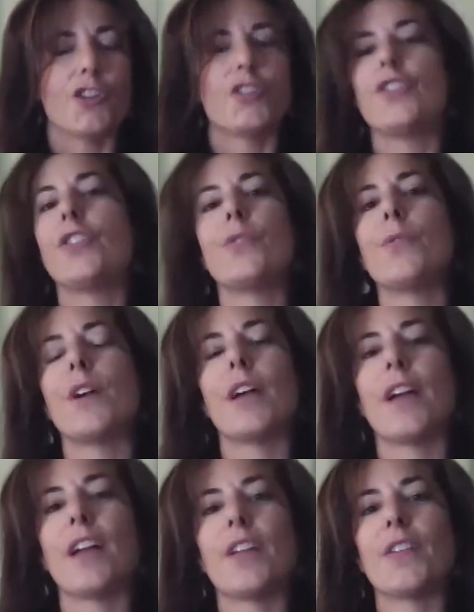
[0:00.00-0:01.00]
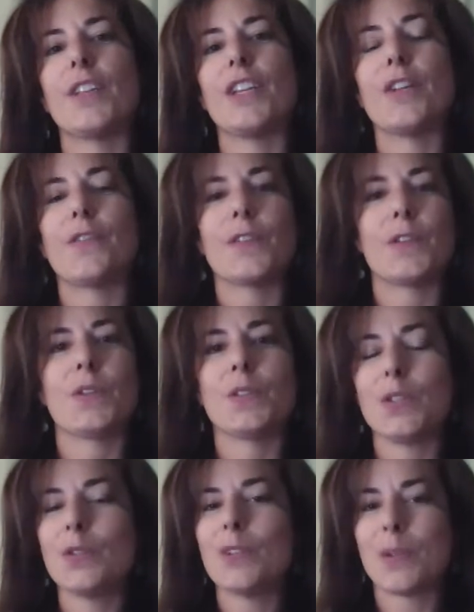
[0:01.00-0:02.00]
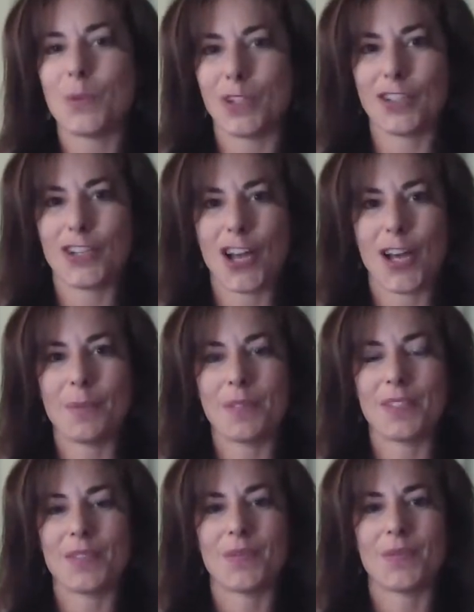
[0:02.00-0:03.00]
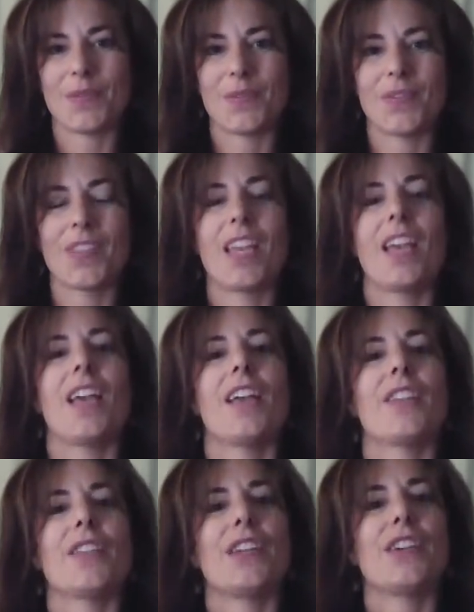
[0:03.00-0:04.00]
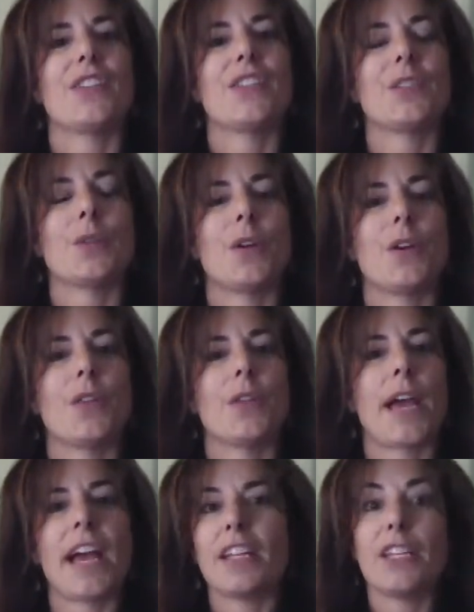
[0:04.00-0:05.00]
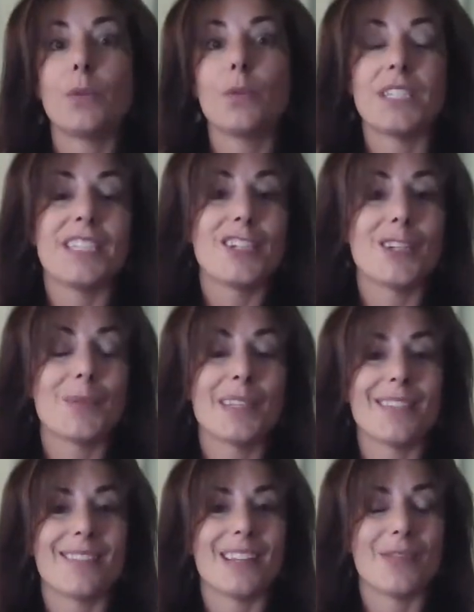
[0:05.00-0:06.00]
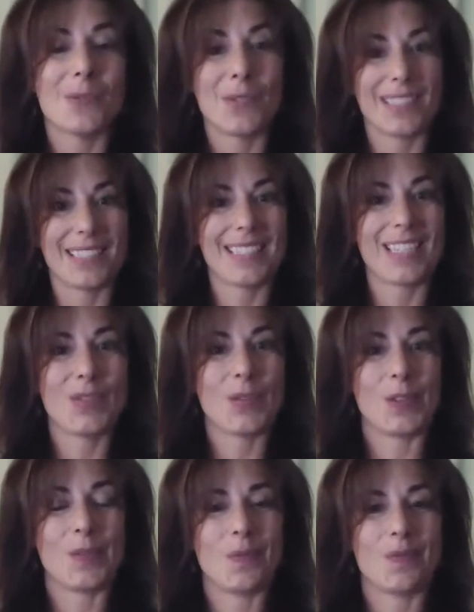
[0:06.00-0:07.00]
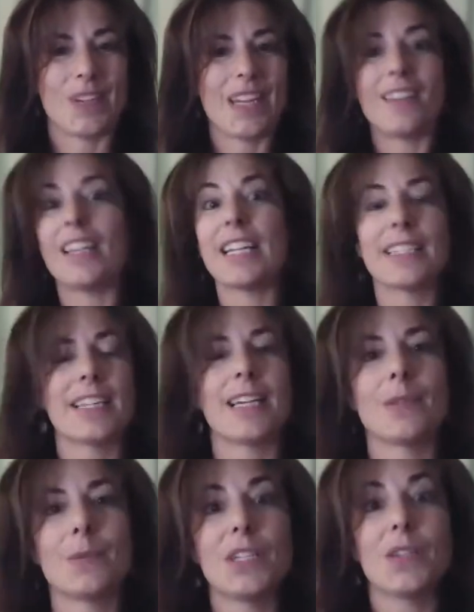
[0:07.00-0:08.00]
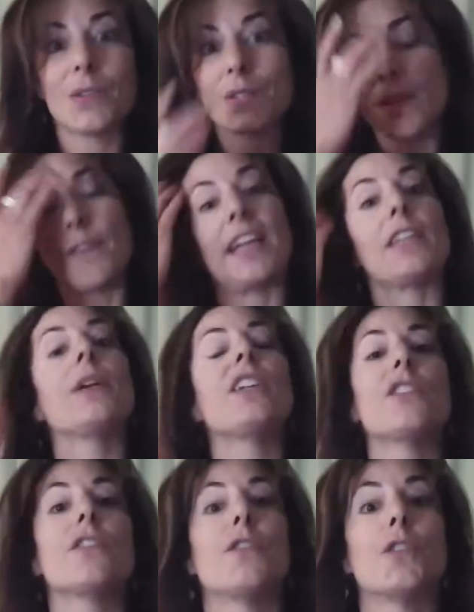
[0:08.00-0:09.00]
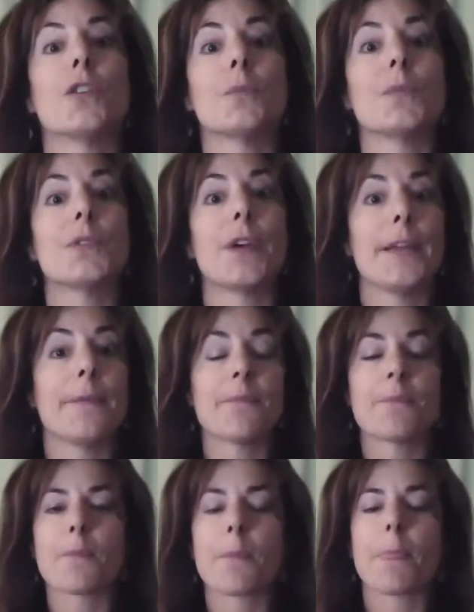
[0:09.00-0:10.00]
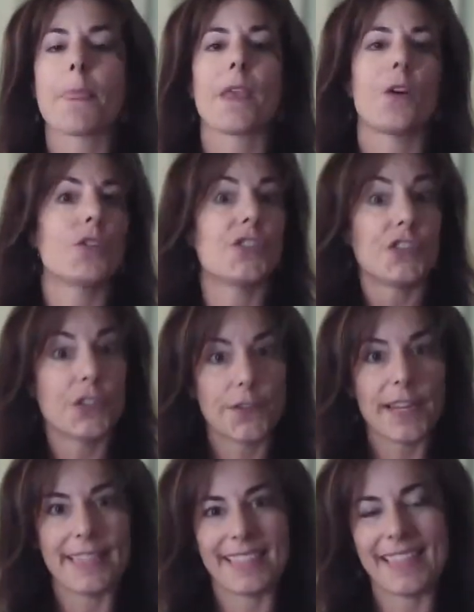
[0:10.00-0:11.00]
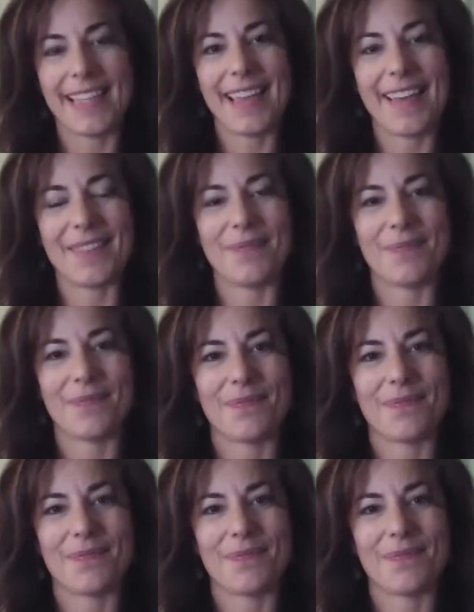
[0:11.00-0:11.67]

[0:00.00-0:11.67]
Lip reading: So, for those who run workshops, there's how do you determine if it was successful? And a lot of times we use evaluation forms, right? Or surveys at the end.